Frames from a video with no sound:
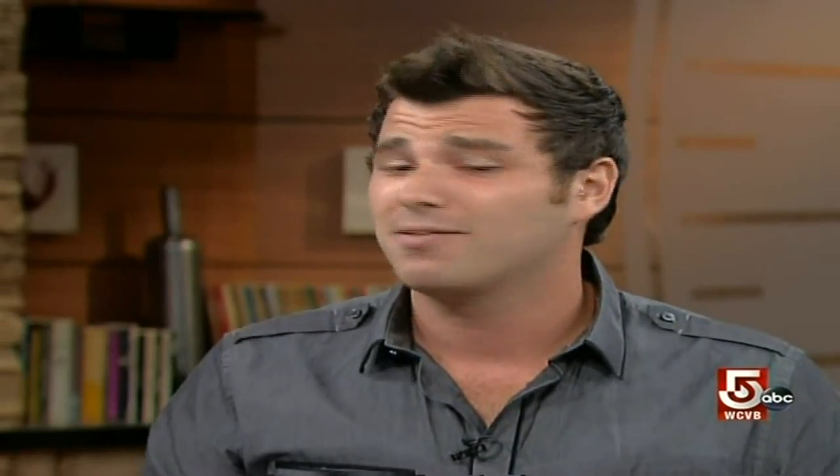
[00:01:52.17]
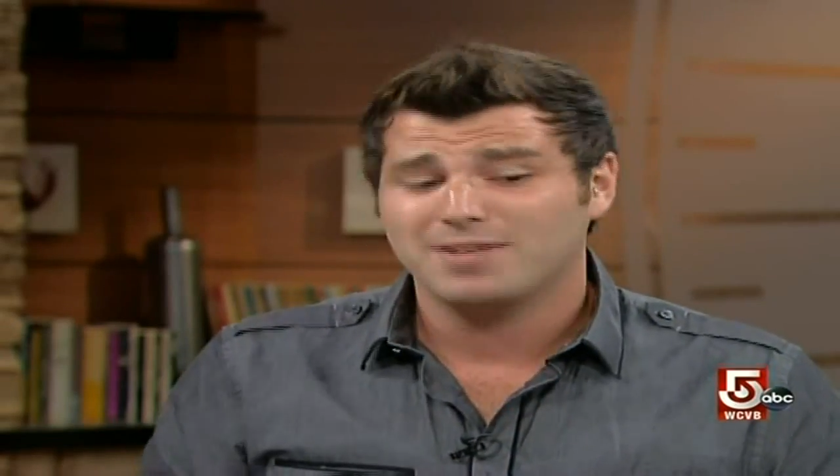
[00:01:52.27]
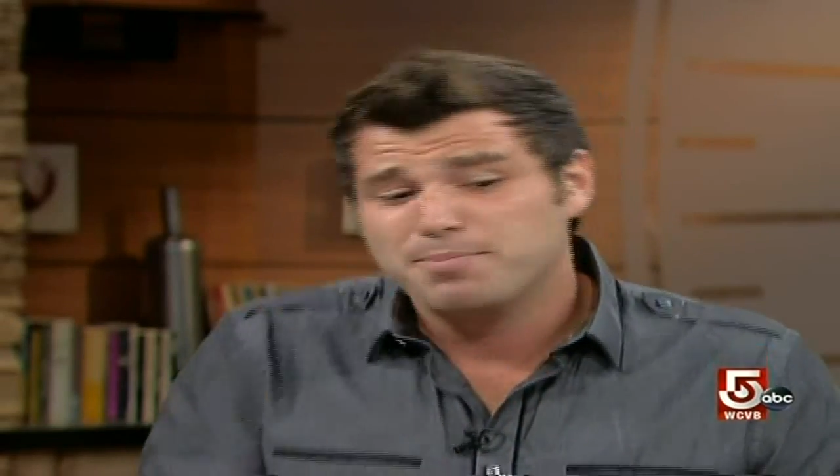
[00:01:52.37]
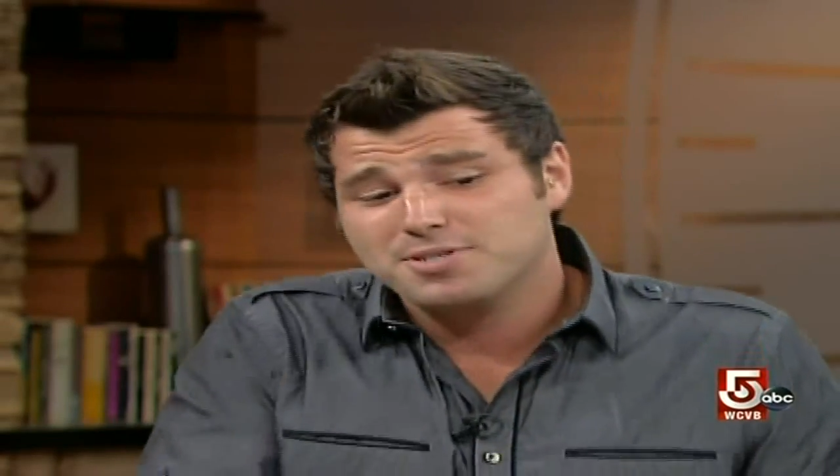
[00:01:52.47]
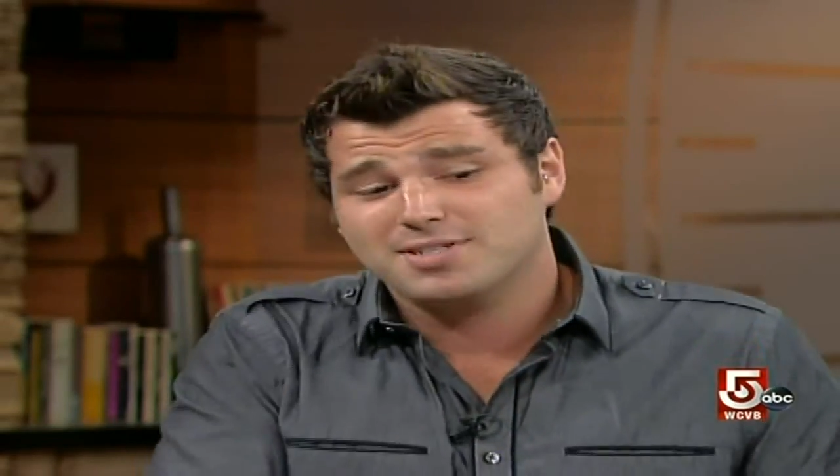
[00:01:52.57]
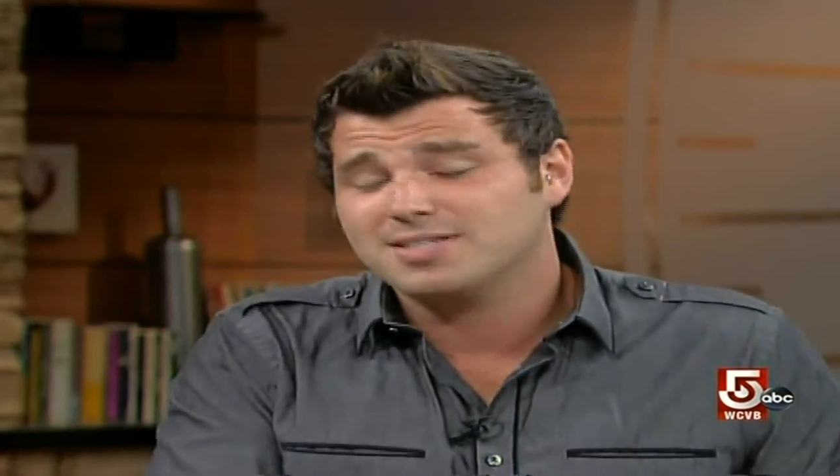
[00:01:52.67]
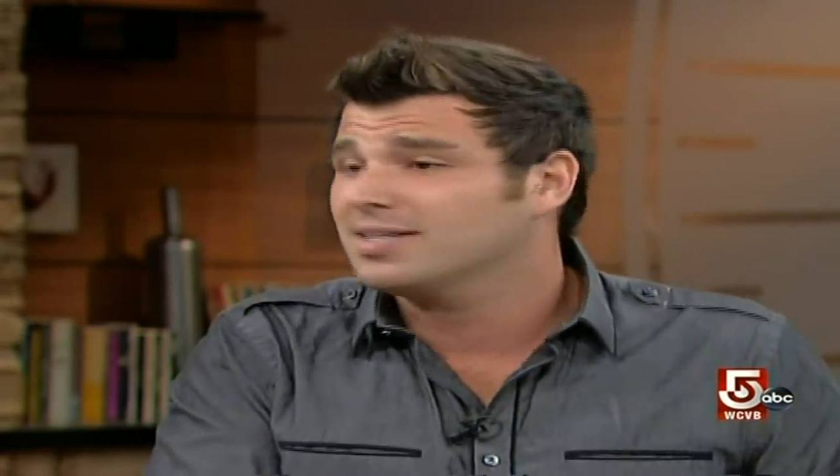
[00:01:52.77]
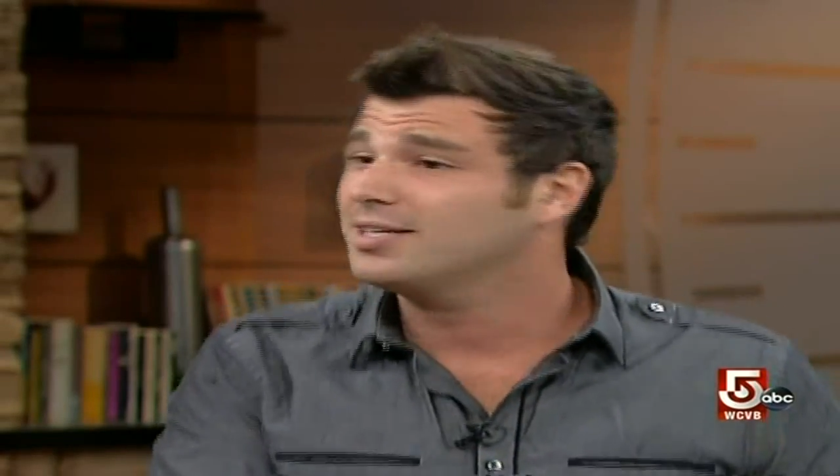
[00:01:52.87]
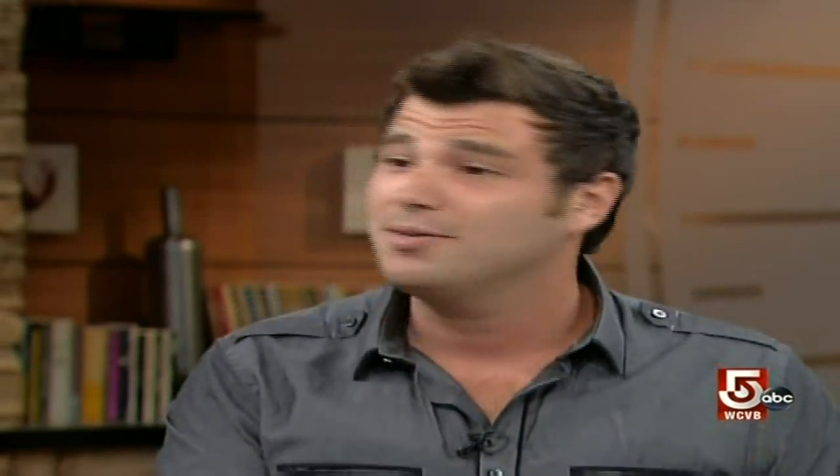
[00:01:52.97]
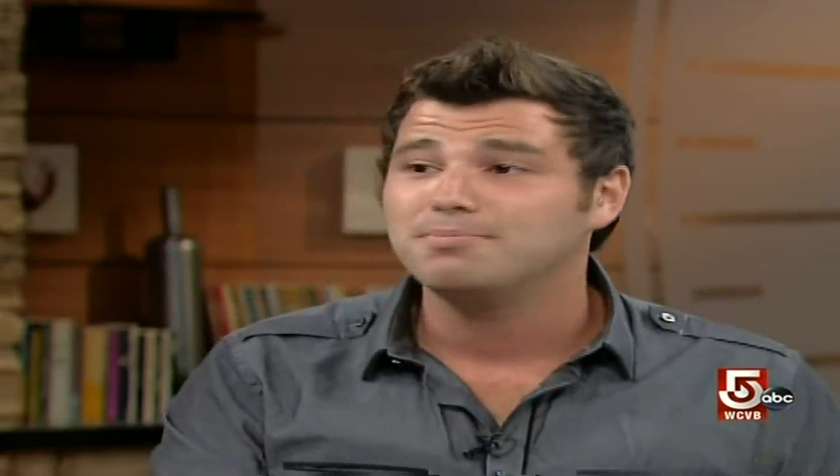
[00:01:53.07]
If that person
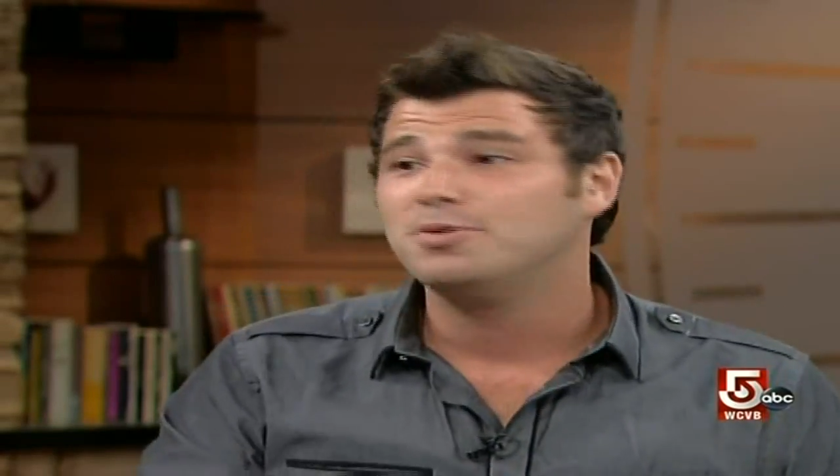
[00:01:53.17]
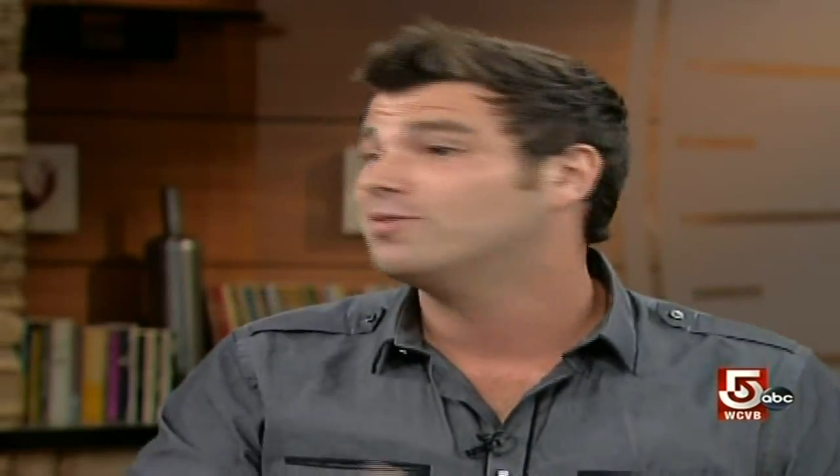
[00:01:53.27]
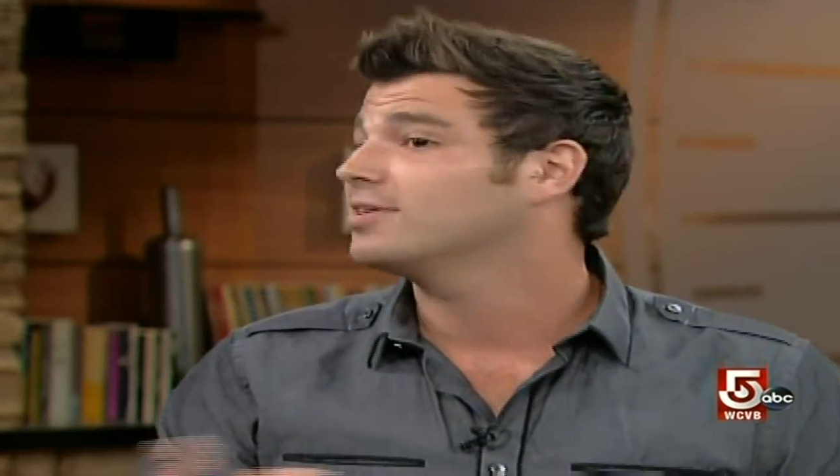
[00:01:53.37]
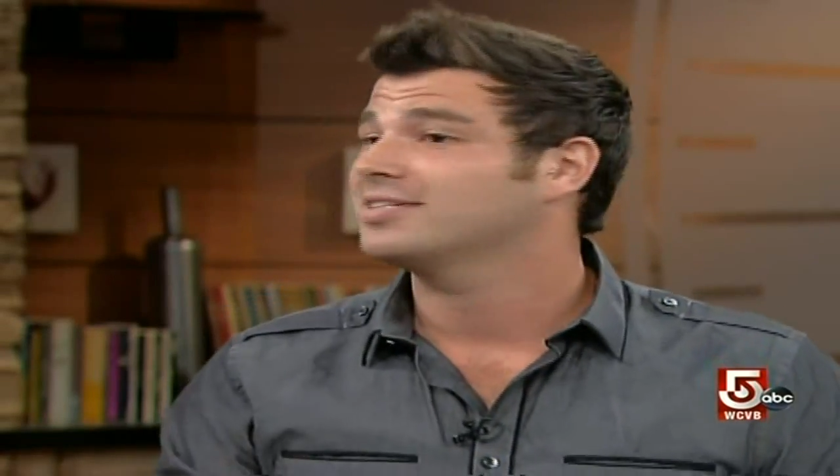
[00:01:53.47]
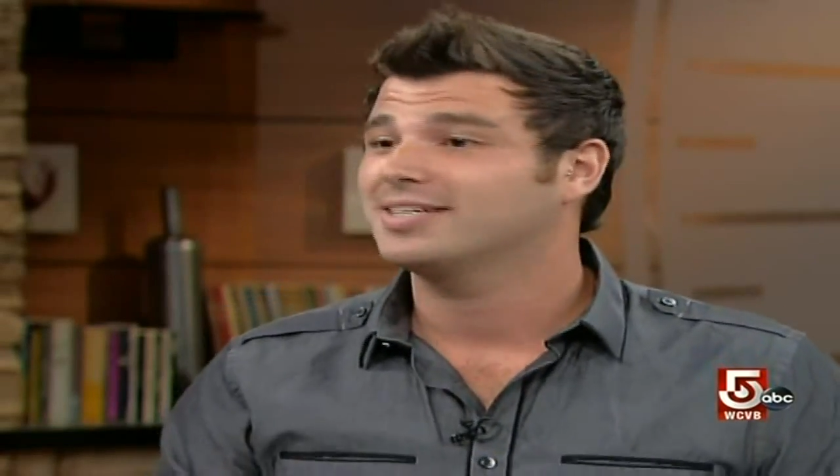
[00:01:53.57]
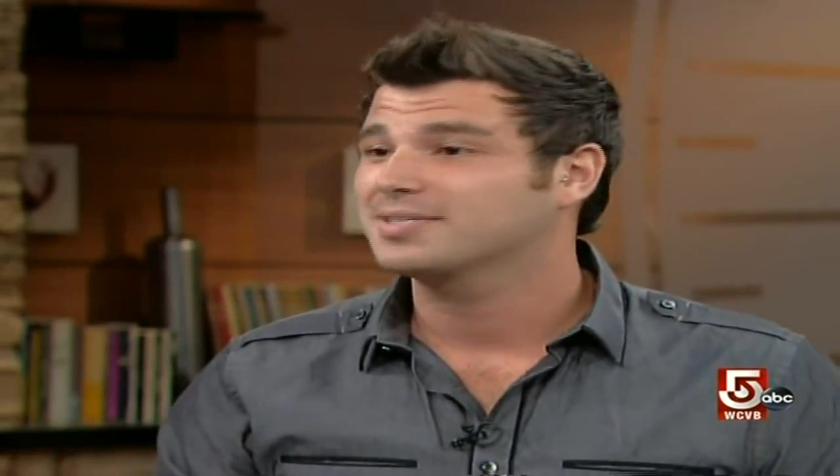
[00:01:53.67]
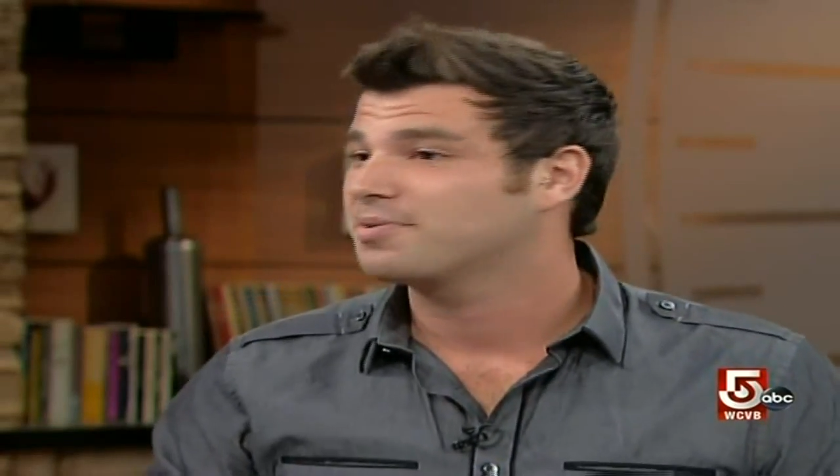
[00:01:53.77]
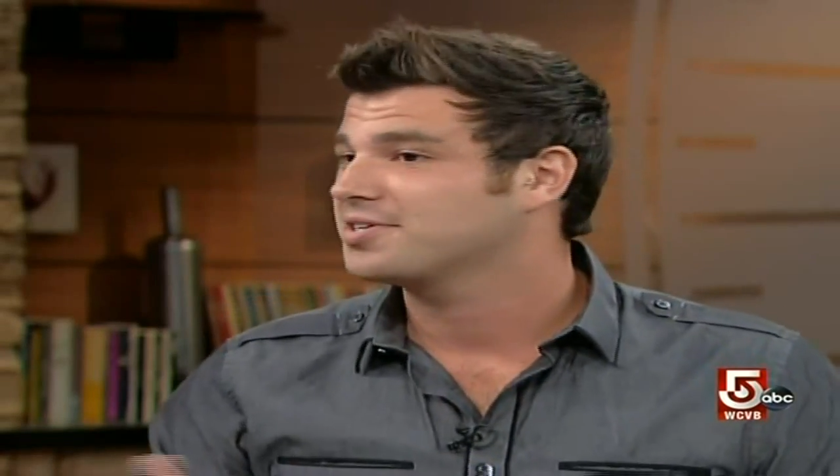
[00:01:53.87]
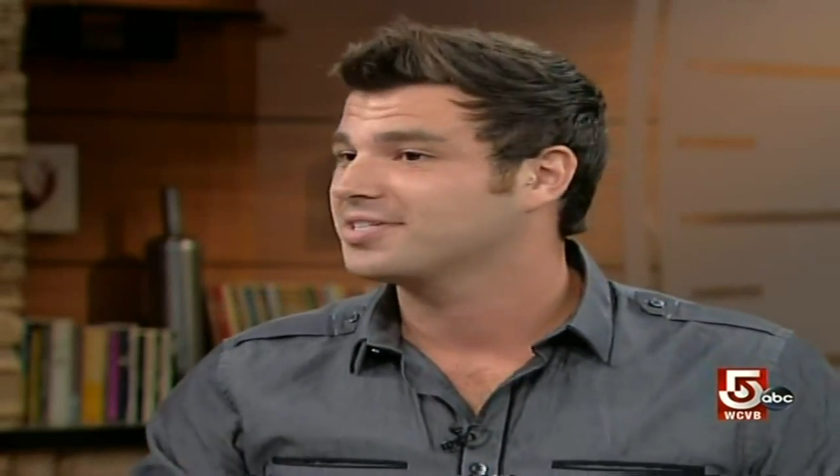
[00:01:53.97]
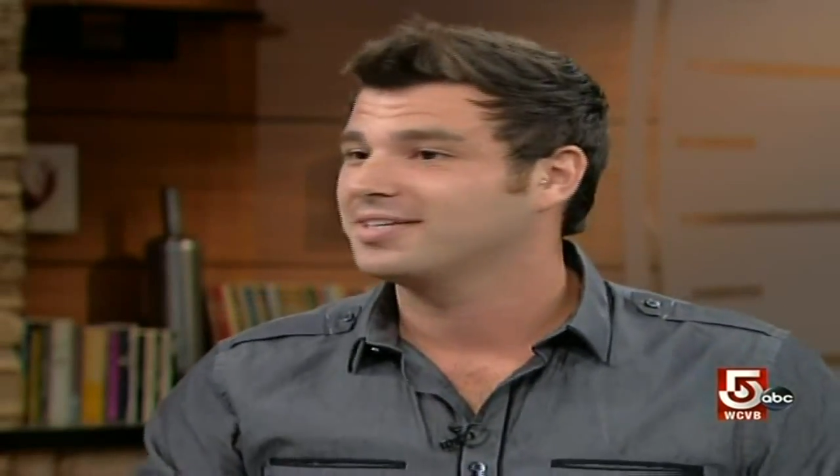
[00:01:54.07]
doesn't like you, move on to the next
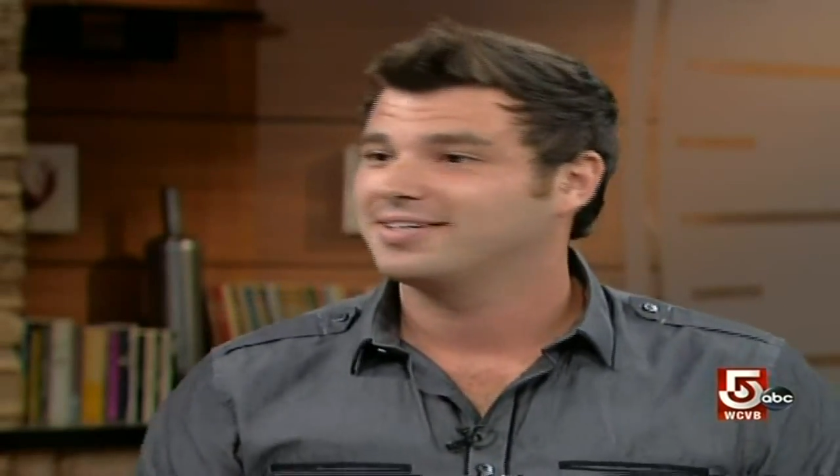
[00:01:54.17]
person.